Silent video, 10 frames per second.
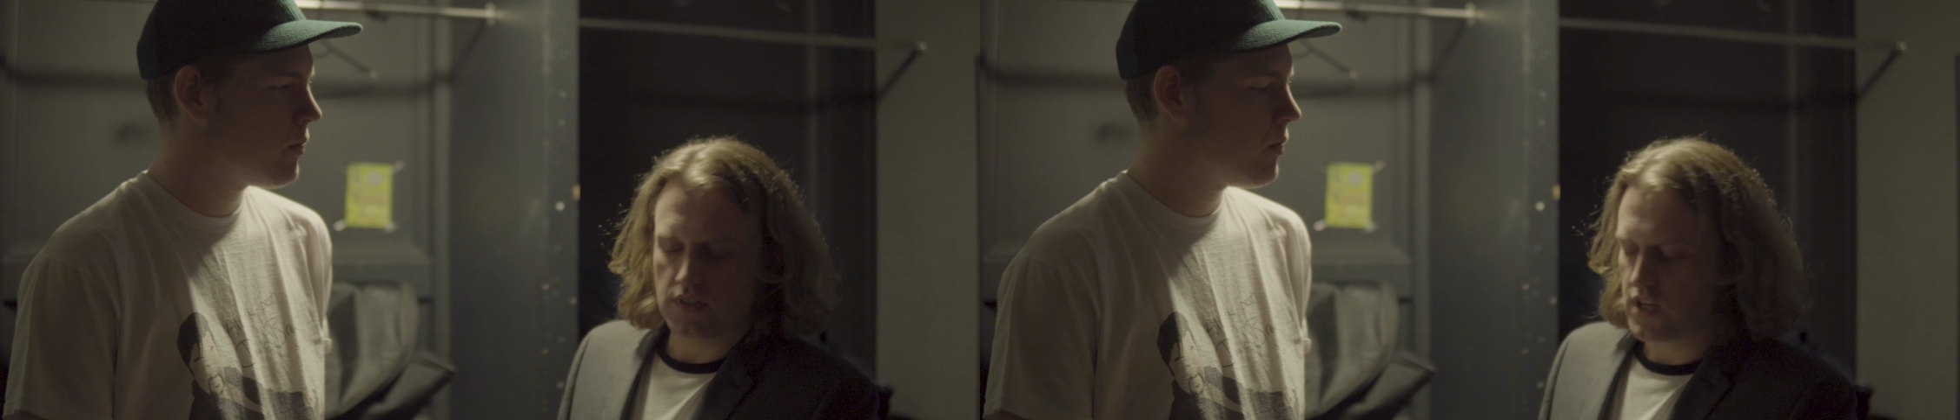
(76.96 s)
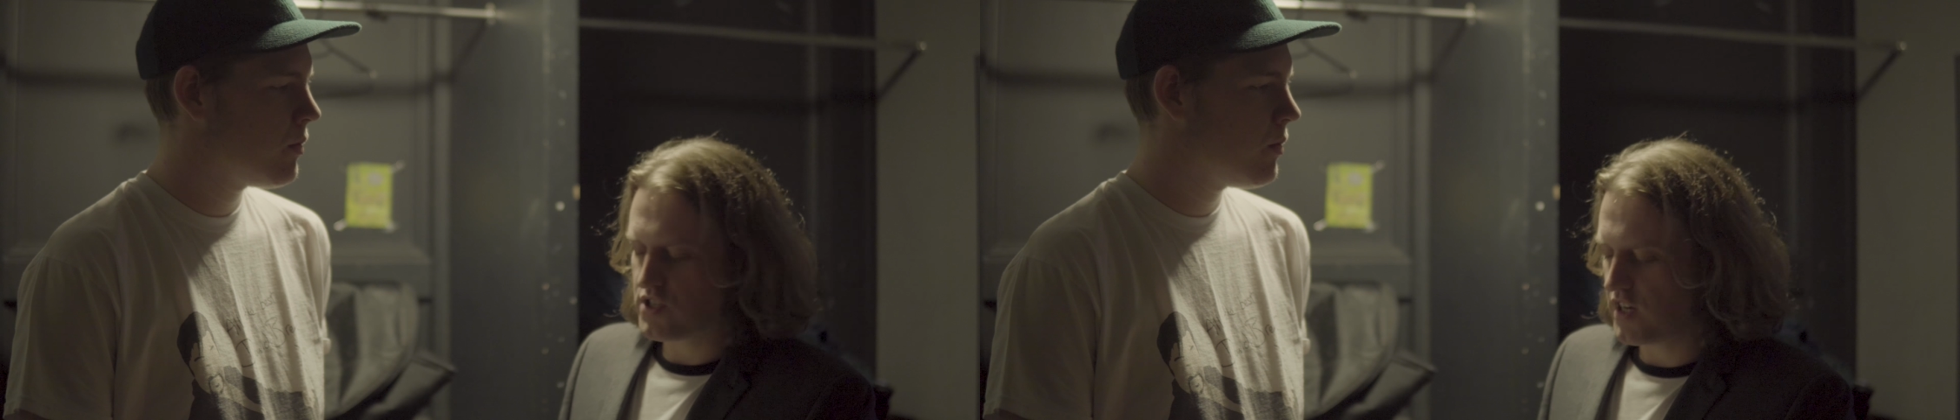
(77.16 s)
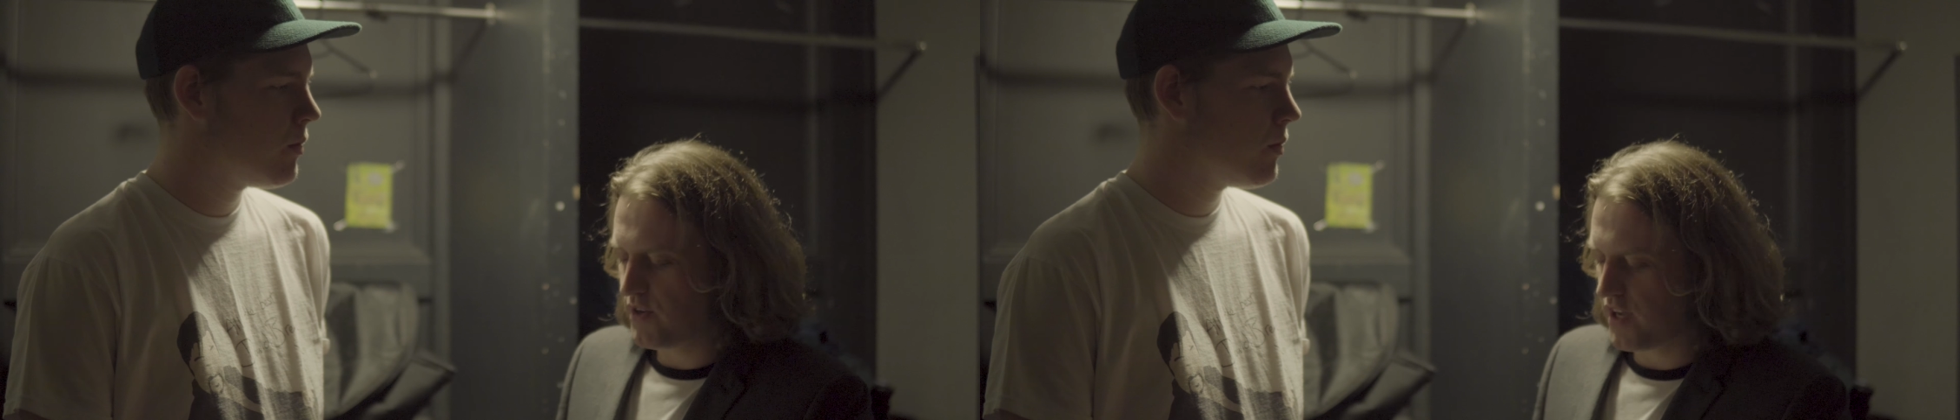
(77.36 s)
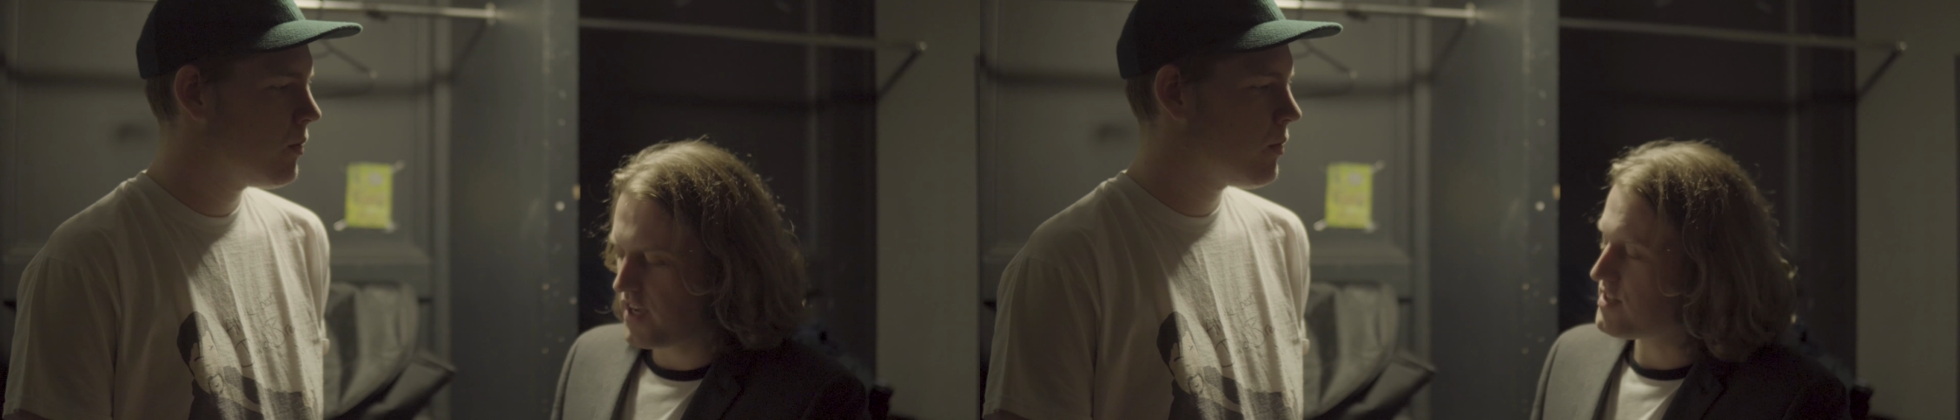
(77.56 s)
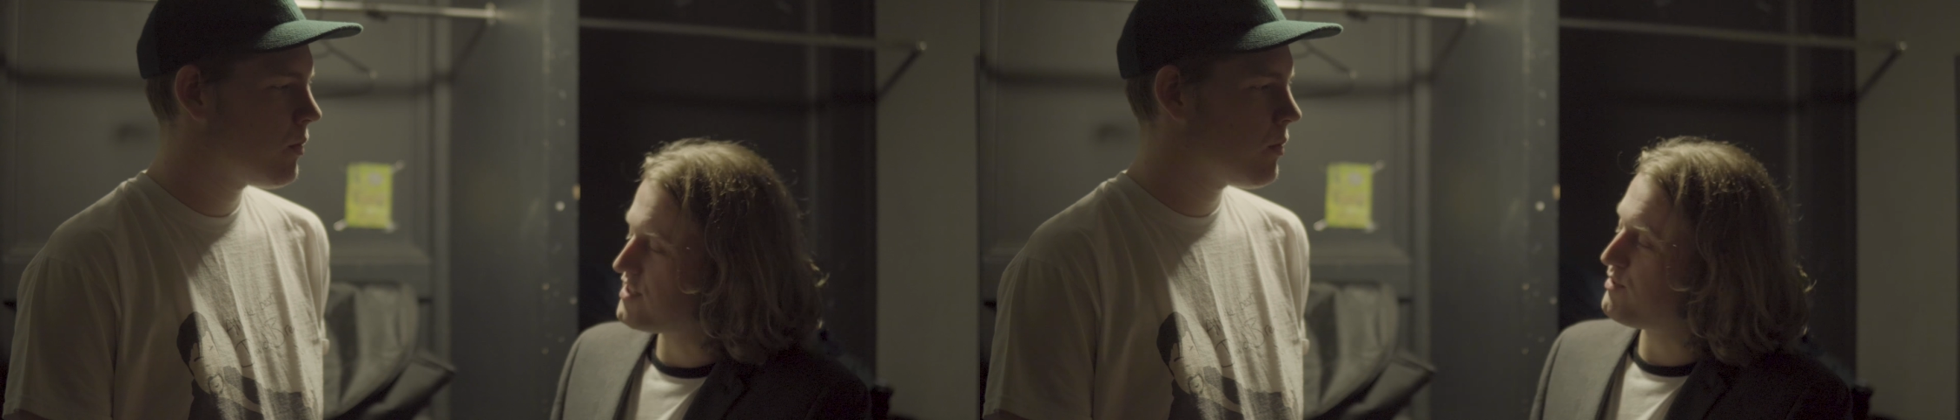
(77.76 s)
lots of
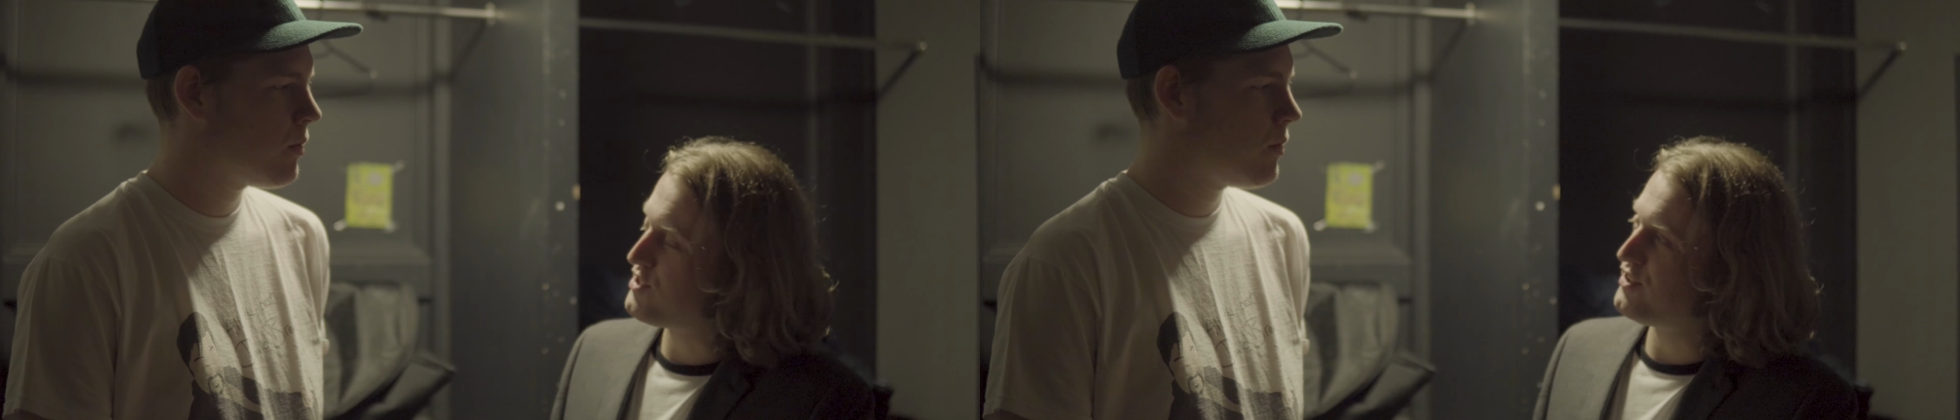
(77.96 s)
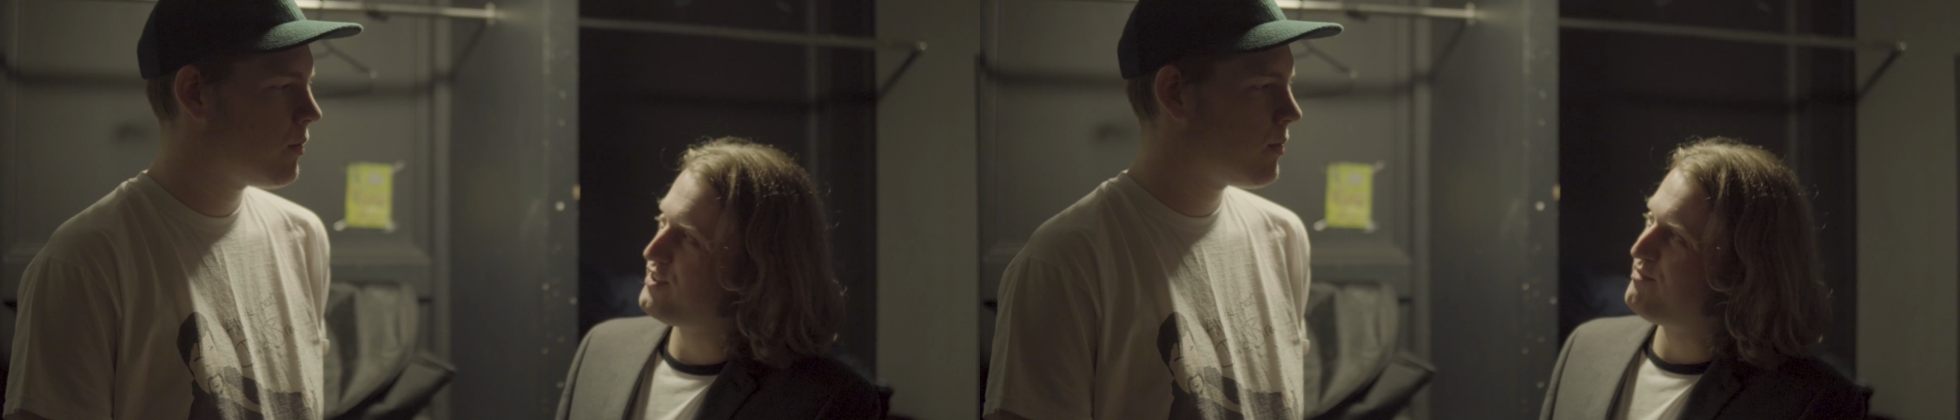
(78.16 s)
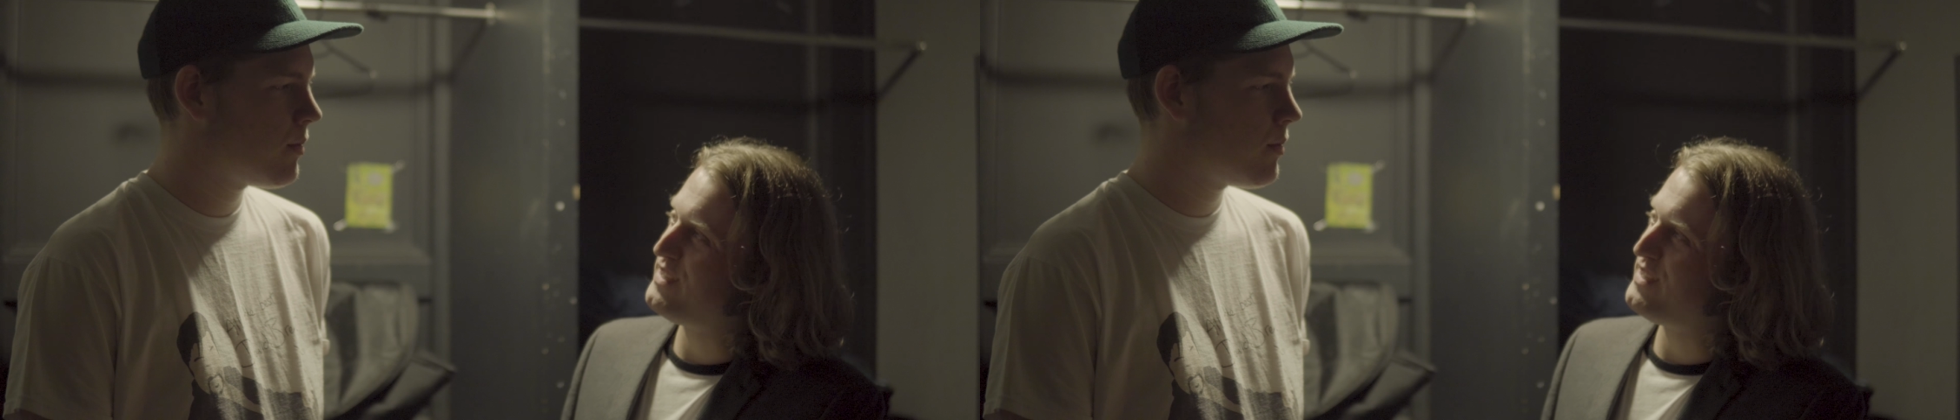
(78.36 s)
locations that we shouldn't have